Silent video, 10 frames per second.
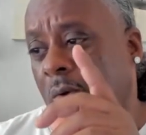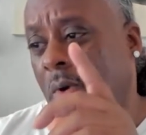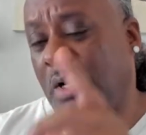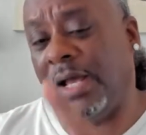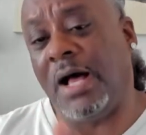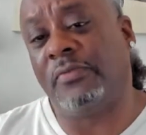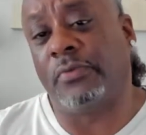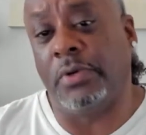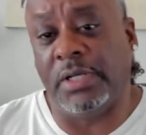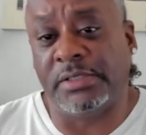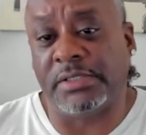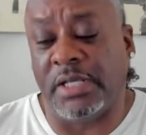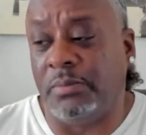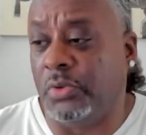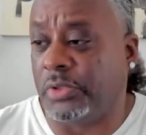While Alvarez
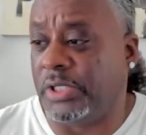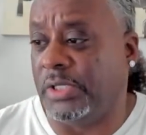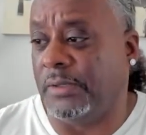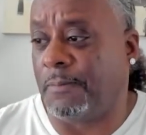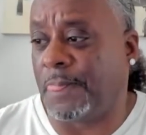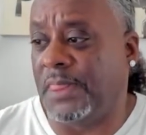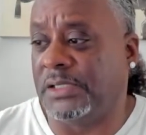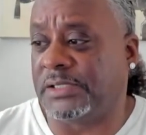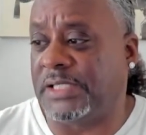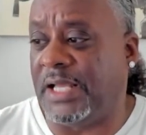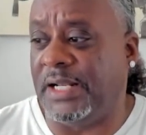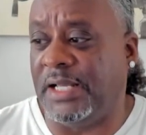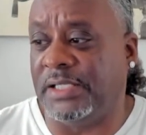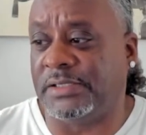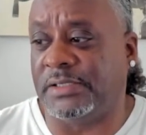and Munguia stand
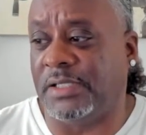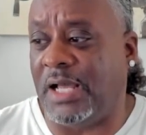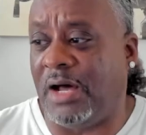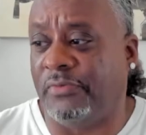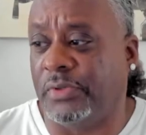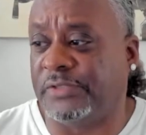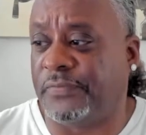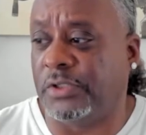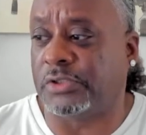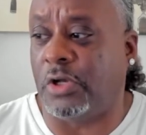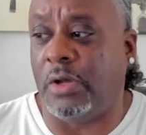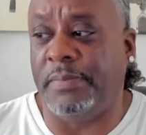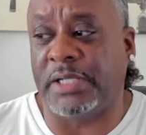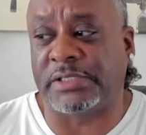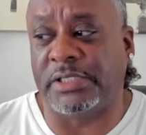as Alvarez's first
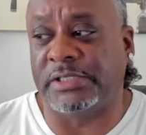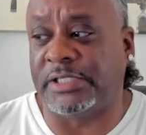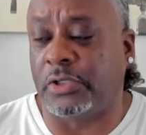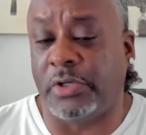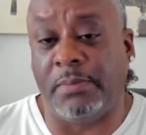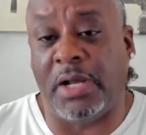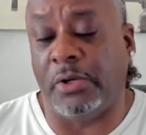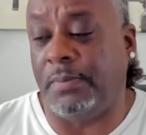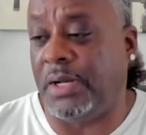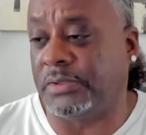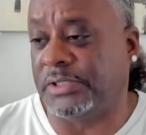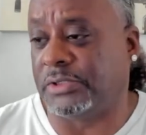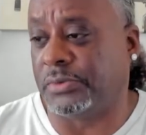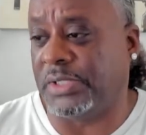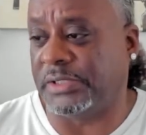all-Mexican Cinco de Mayo bout since
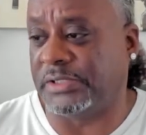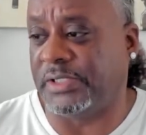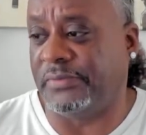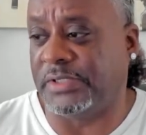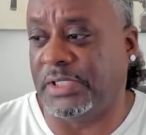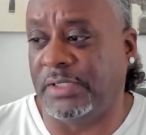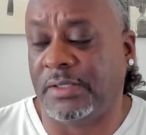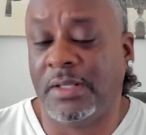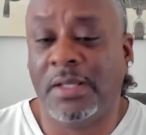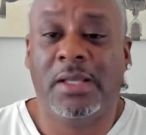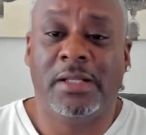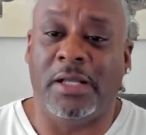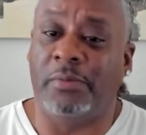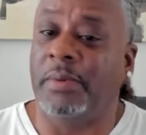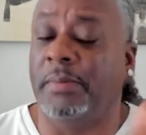2017. Now,
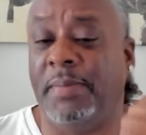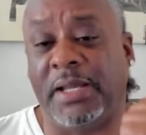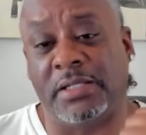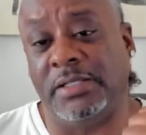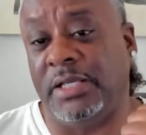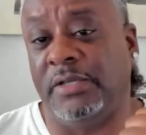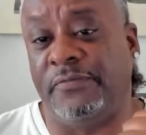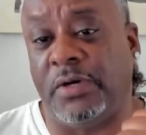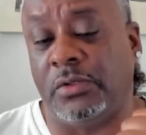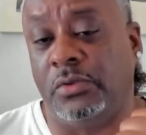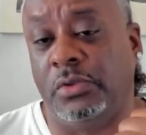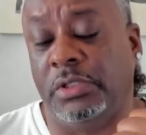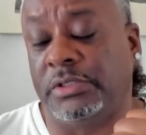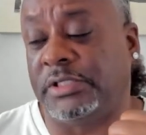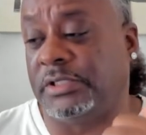I remember back in the day, he fought
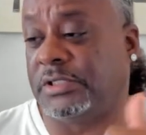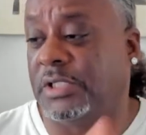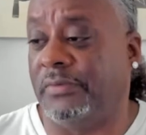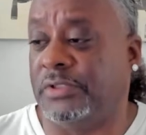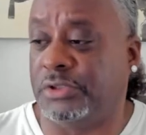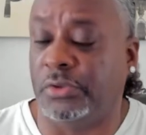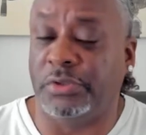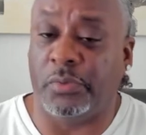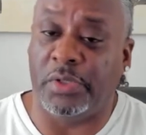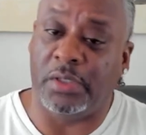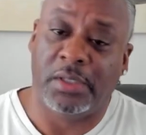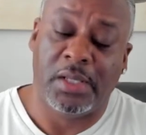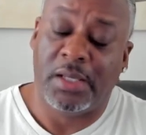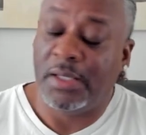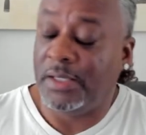Julio Cesar Chavez Jr., where
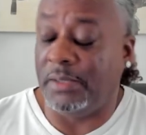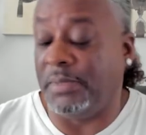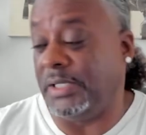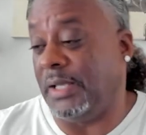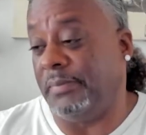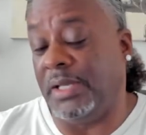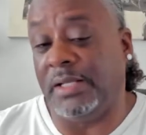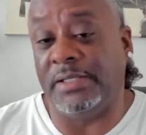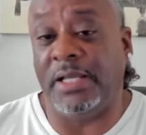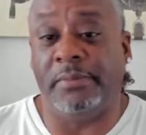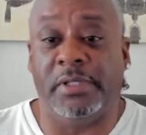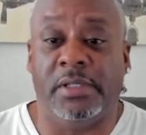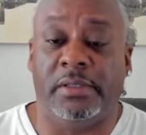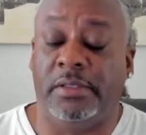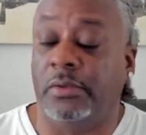he made that man damn
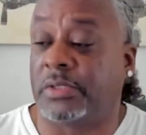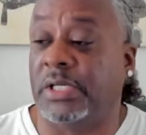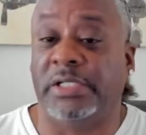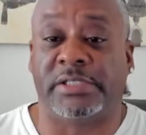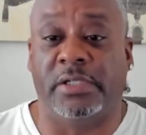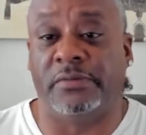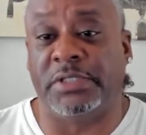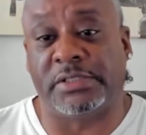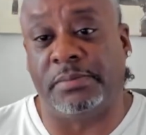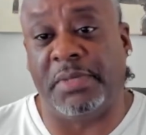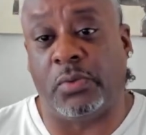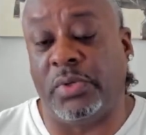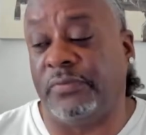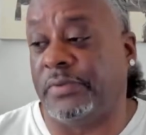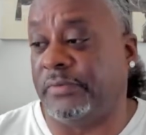near, you know, kill himself just to make
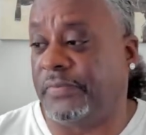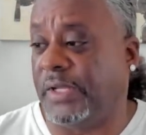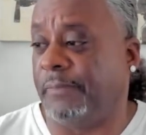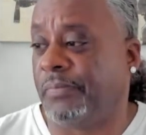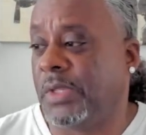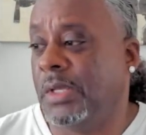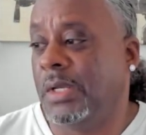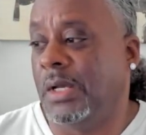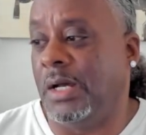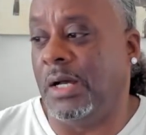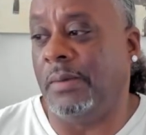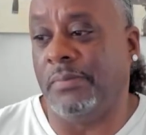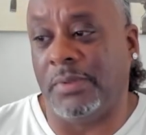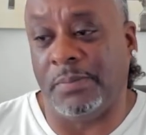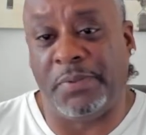weight for the fight.
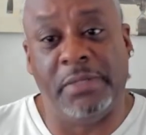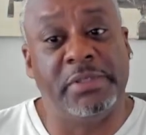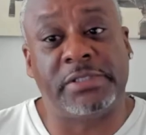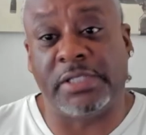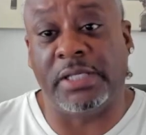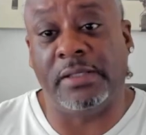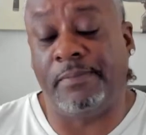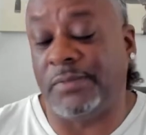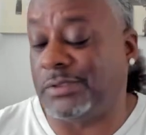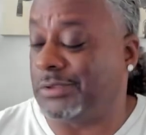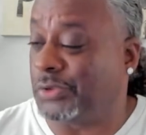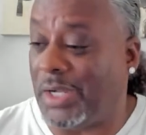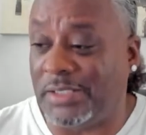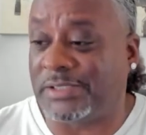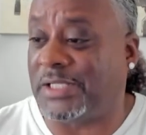PBC
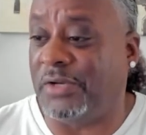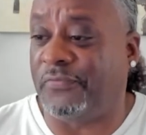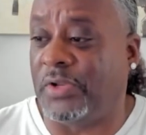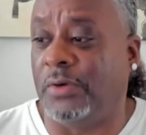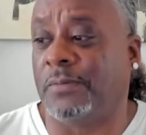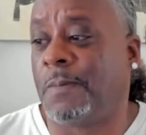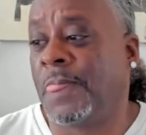trying to stay afloat,